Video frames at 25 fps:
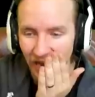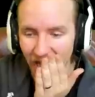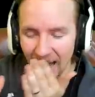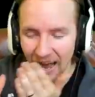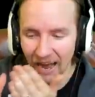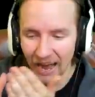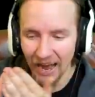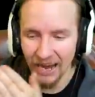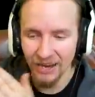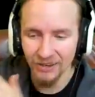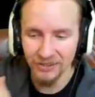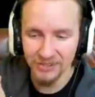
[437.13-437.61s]

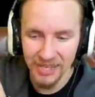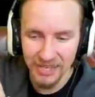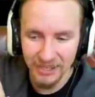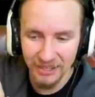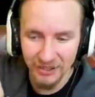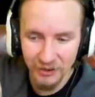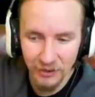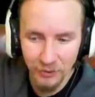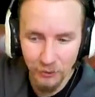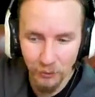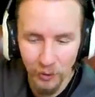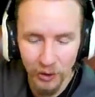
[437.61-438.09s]
How's that
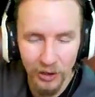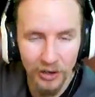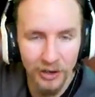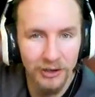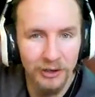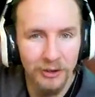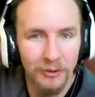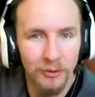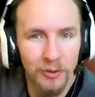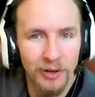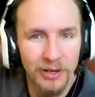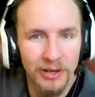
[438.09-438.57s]
going to
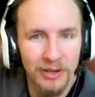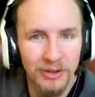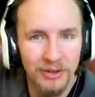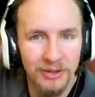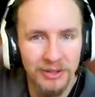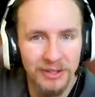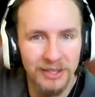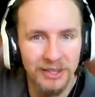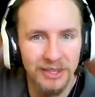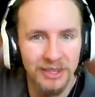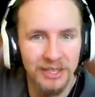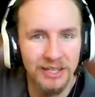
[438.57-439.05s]
work with
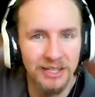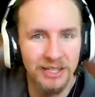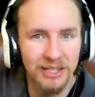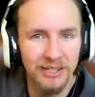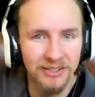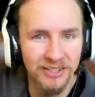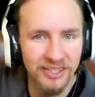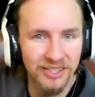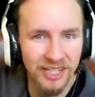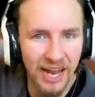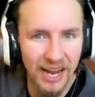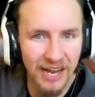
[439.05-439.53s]
the, the new
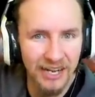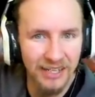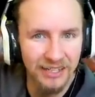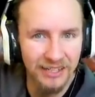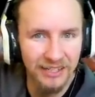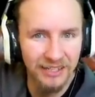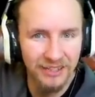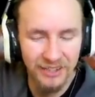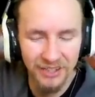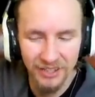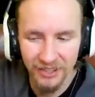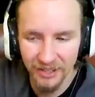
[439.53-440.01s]

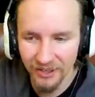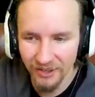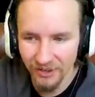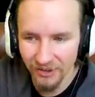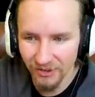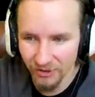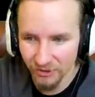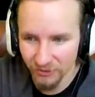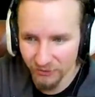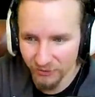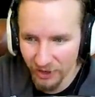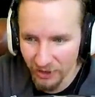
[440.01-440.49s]
tank, the
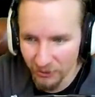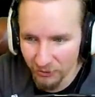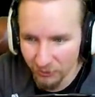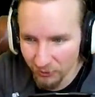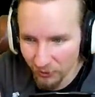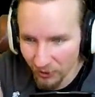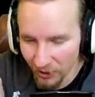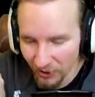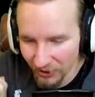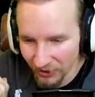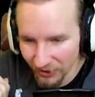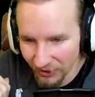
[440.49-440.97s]
Kirovets
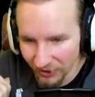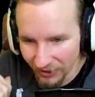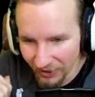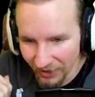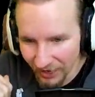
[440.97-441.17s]
one?